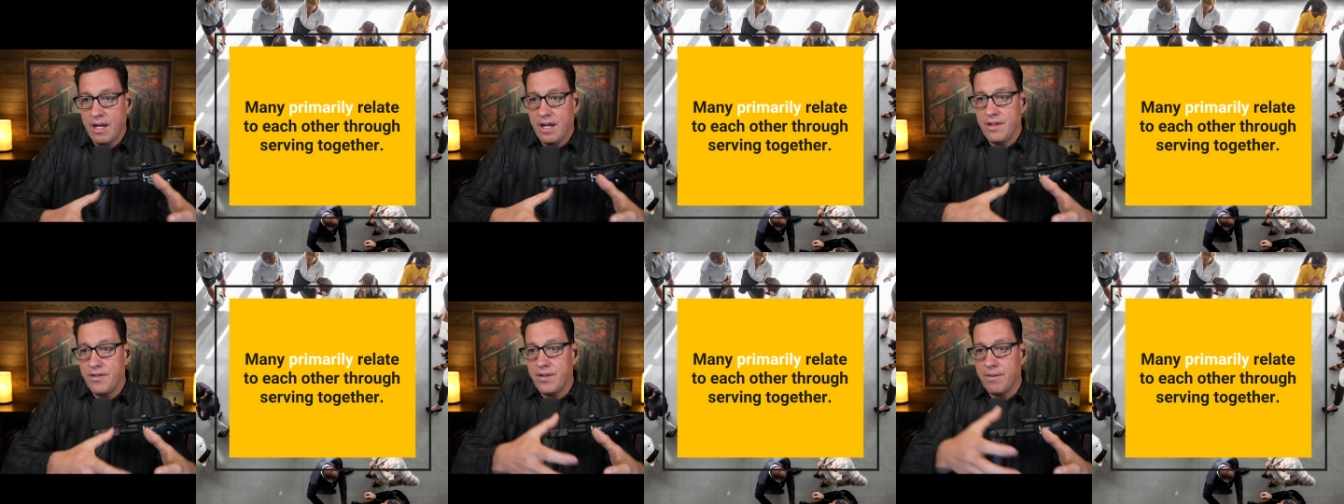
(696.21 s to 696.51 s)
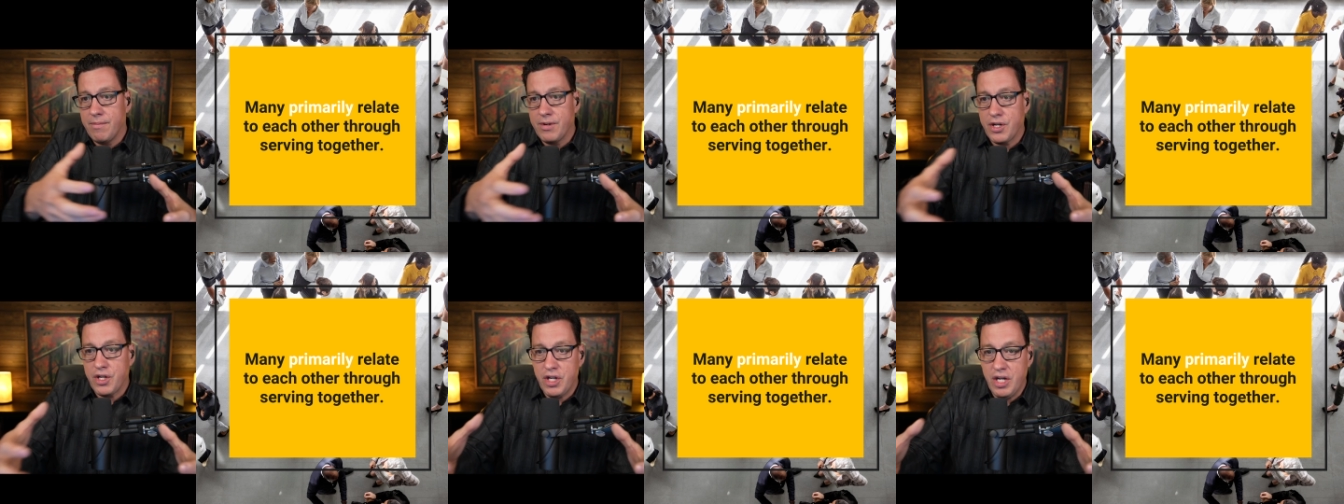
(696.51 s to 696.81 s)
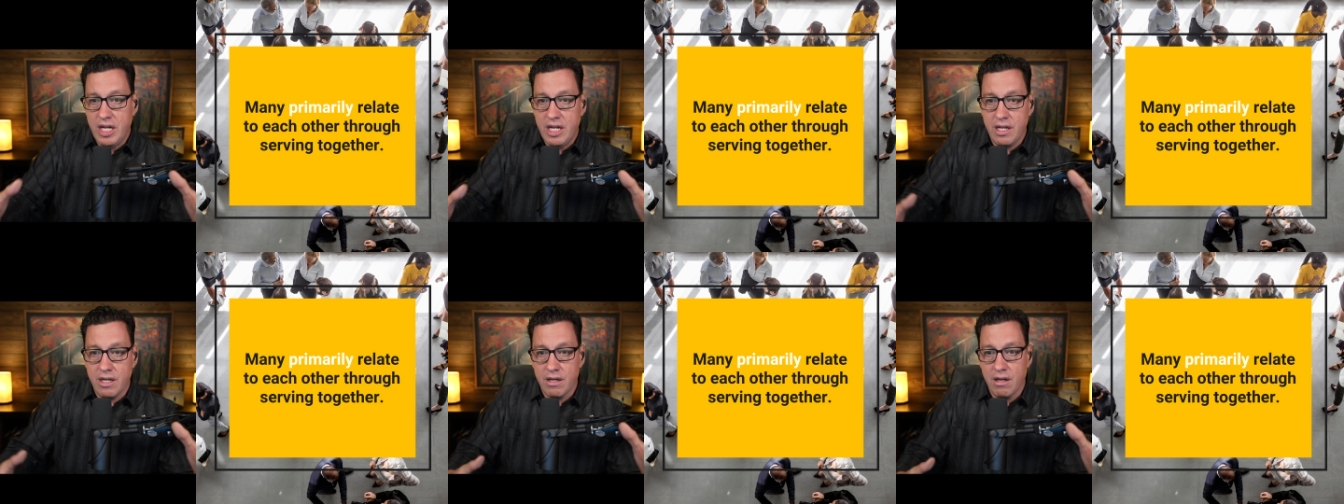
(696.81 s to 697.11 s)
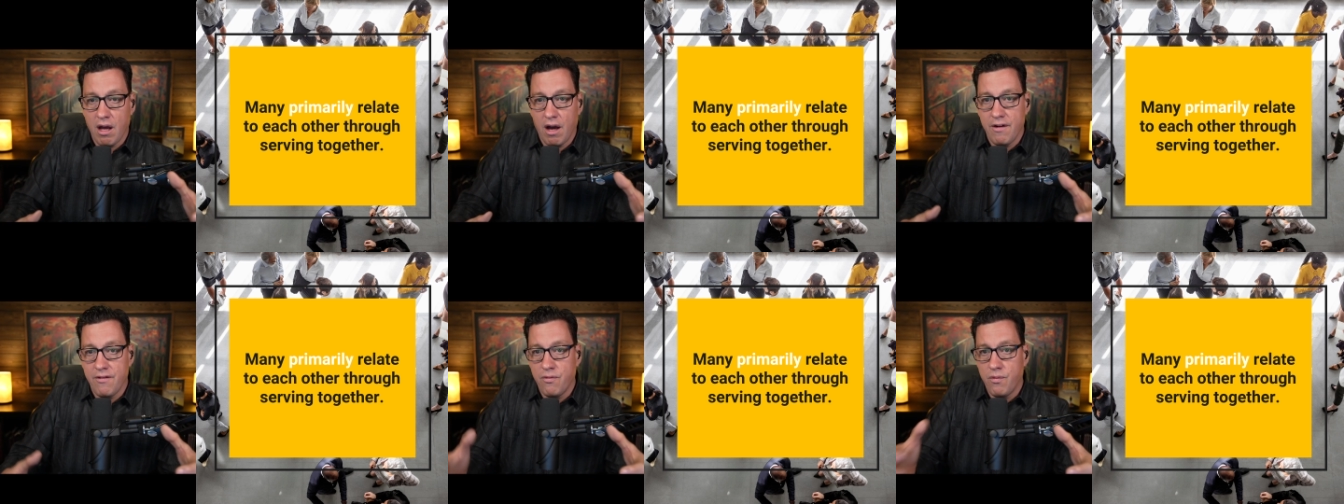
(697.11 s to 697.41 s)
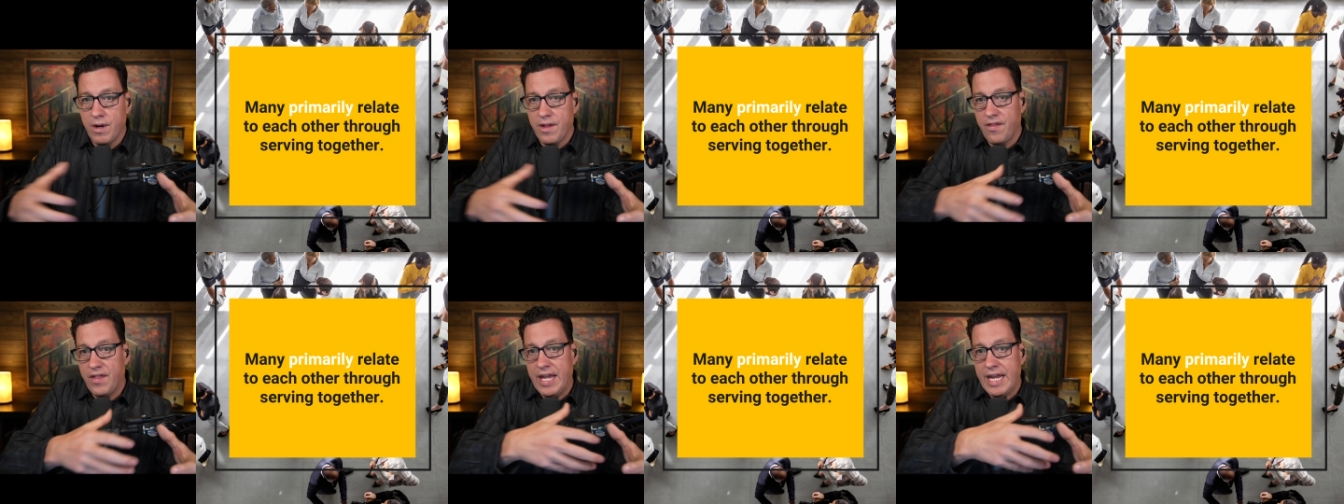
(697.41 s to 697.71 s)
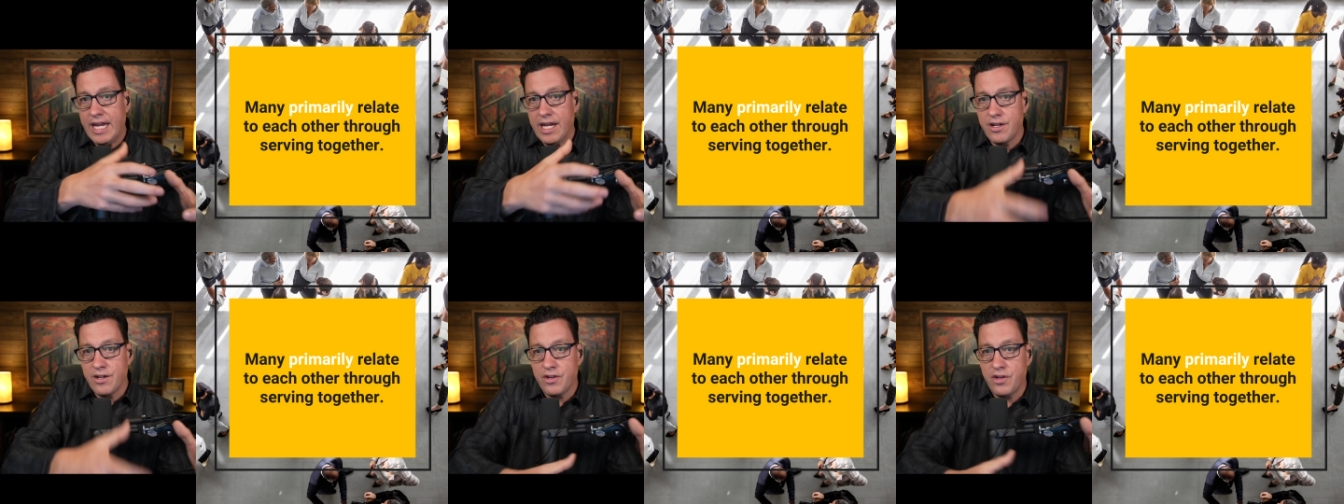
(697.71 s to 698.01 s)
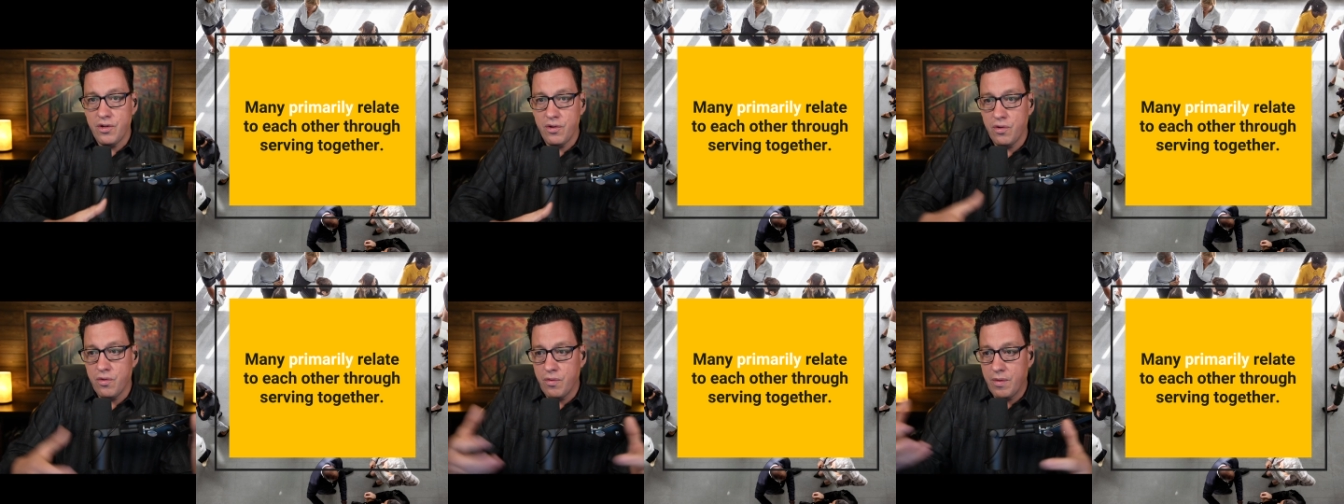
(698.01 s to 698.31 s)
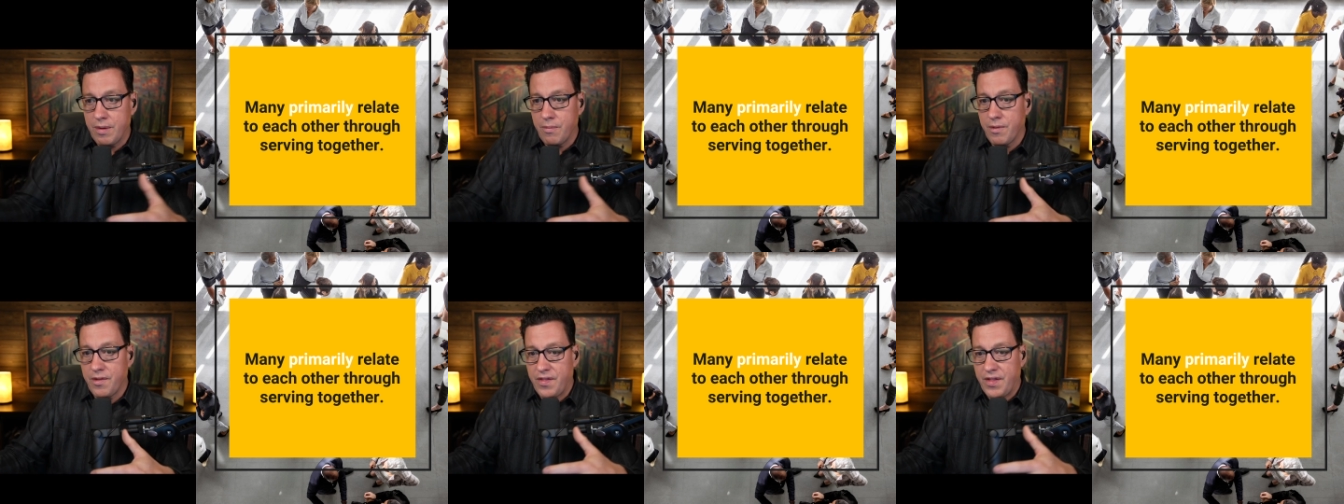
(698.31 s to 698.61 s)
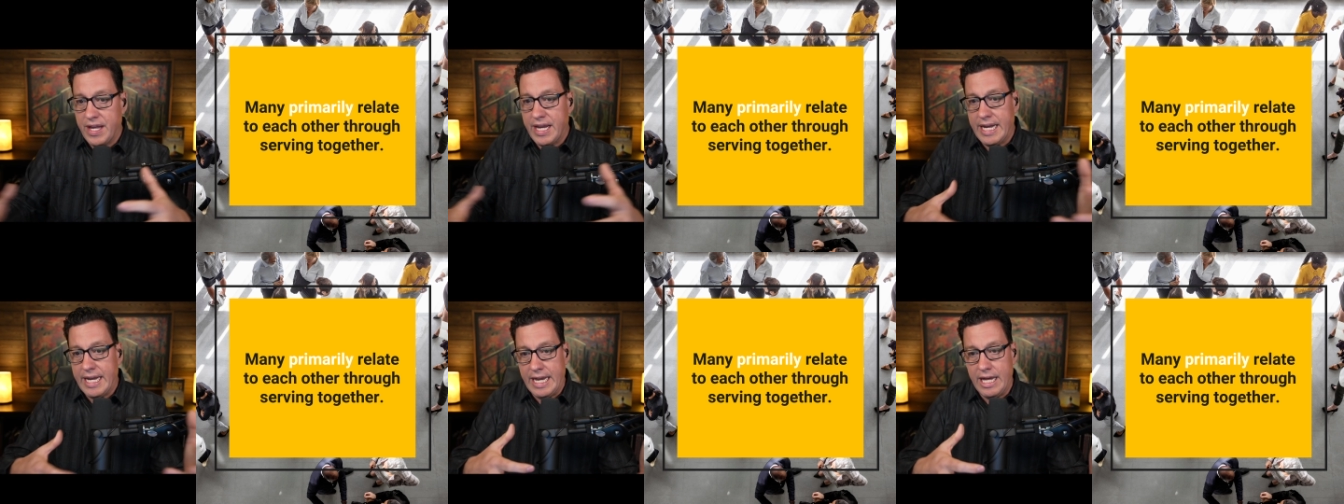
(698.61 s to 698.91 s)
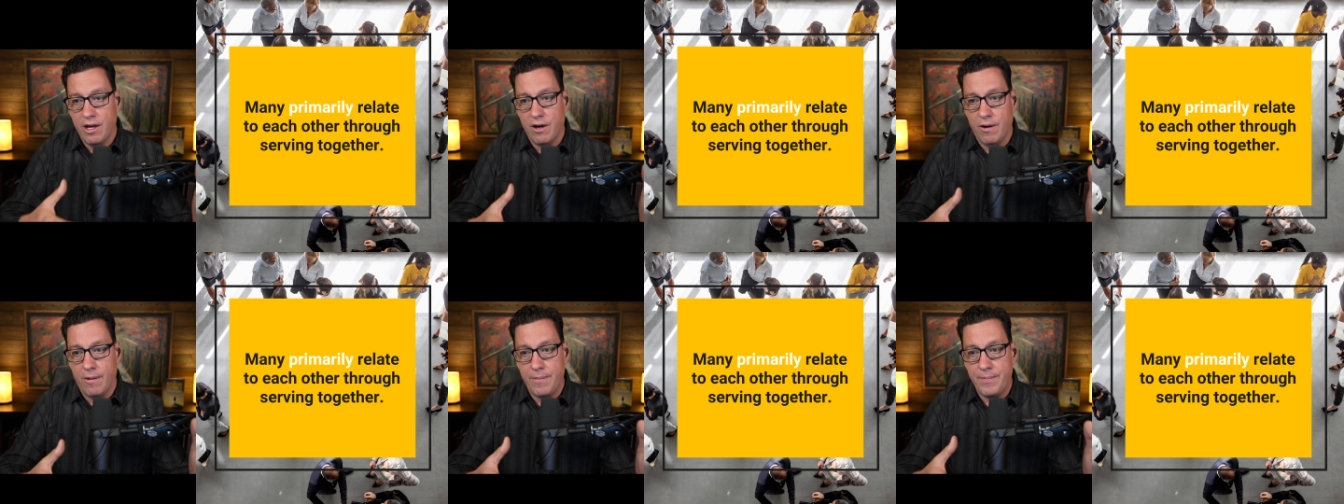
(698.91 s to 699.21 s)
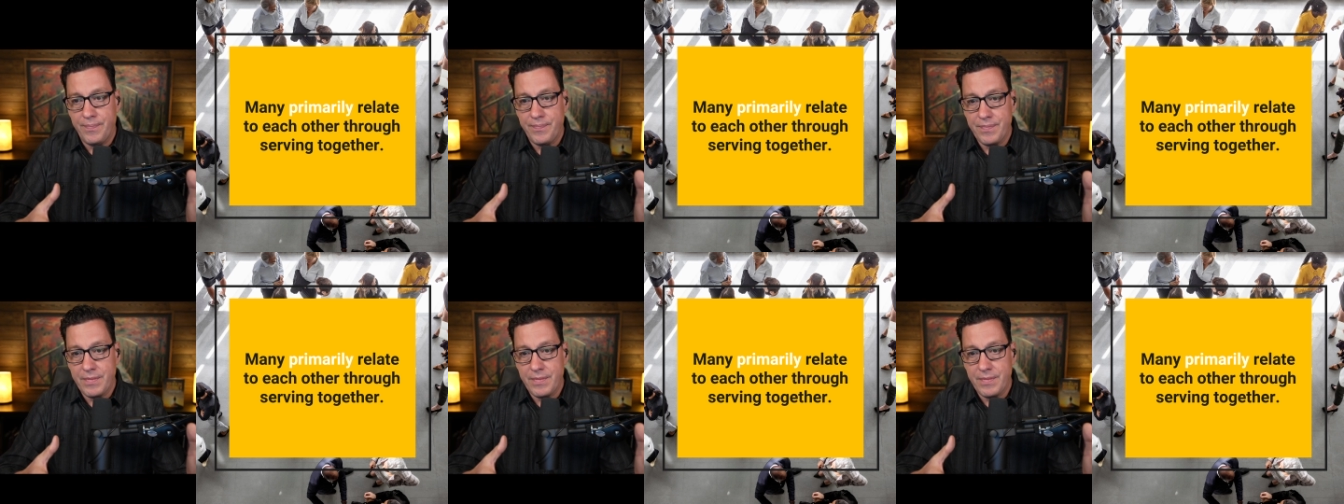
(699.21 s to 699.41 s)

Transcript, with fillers: the machine of what they can do and what they can help.